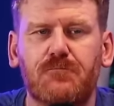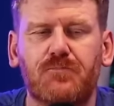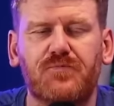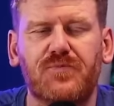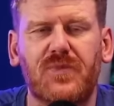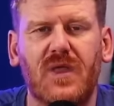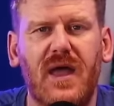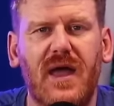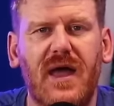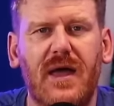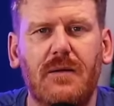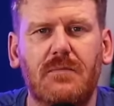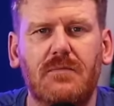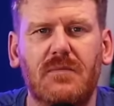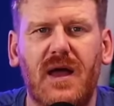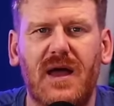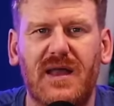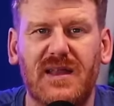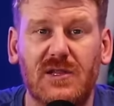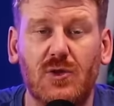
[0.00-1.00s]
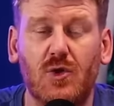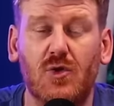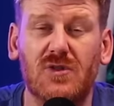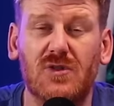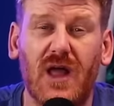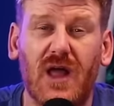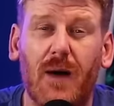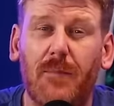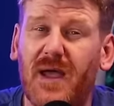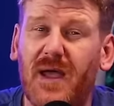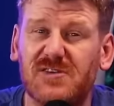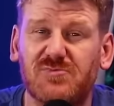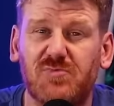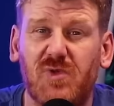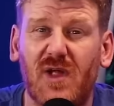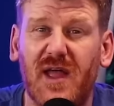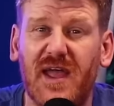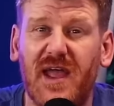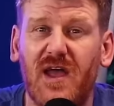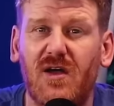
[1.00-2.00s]
And he looked our best
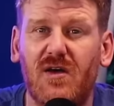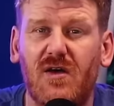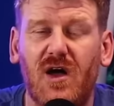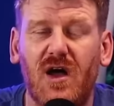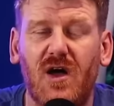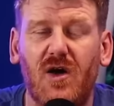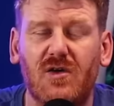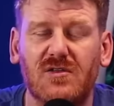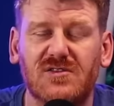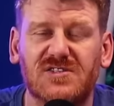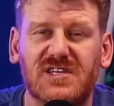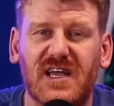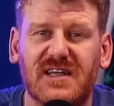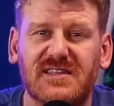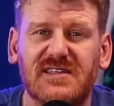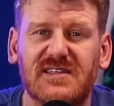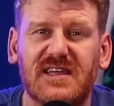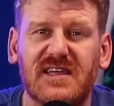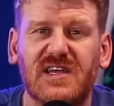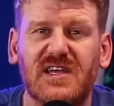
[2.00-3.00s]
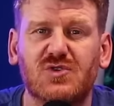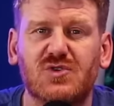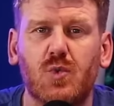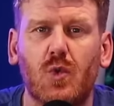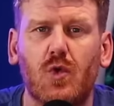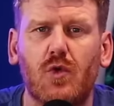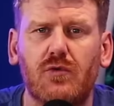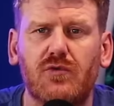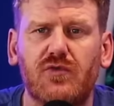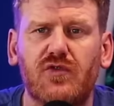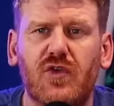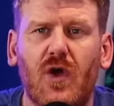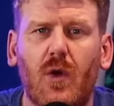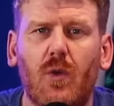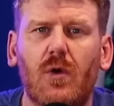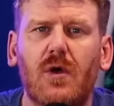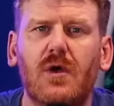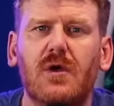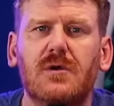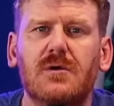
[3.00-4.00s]
player on Saturday against Wolves. So
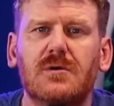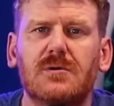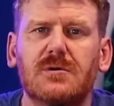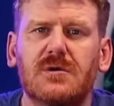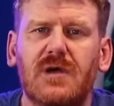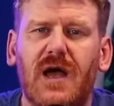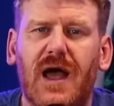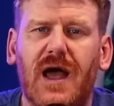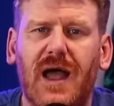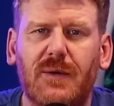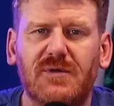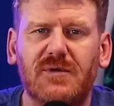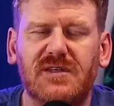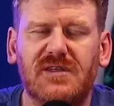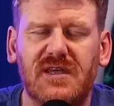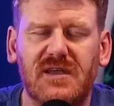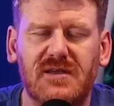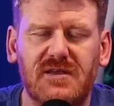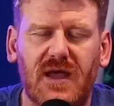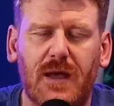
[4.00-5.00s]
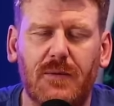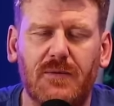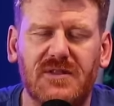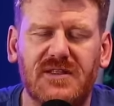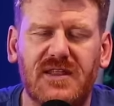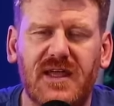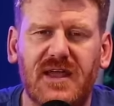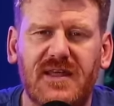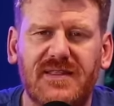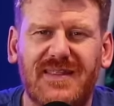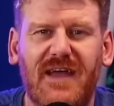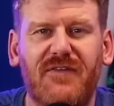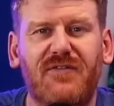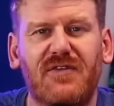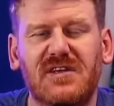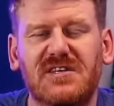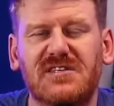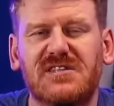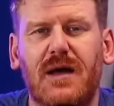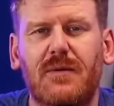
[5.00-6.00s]
I would
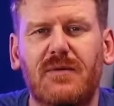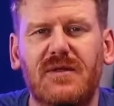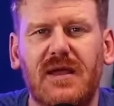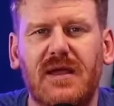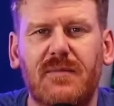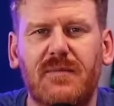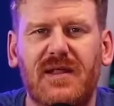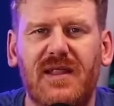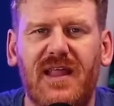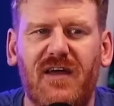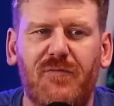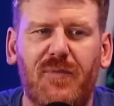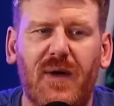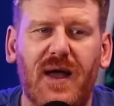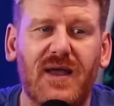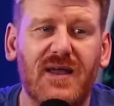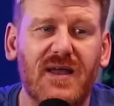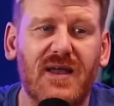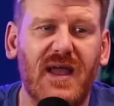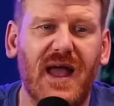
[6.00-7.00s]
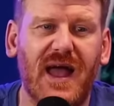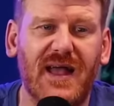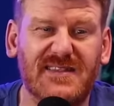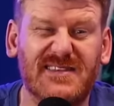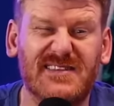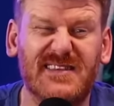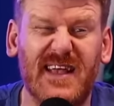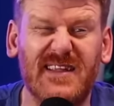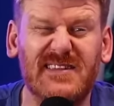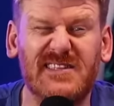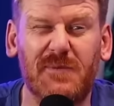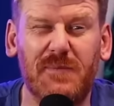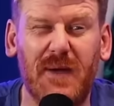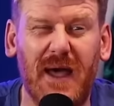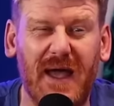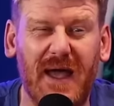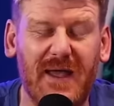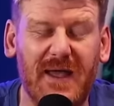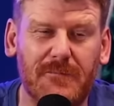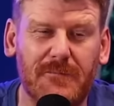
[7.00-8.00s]
definitely start with him at left back. At centre
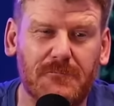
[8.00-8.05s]
back,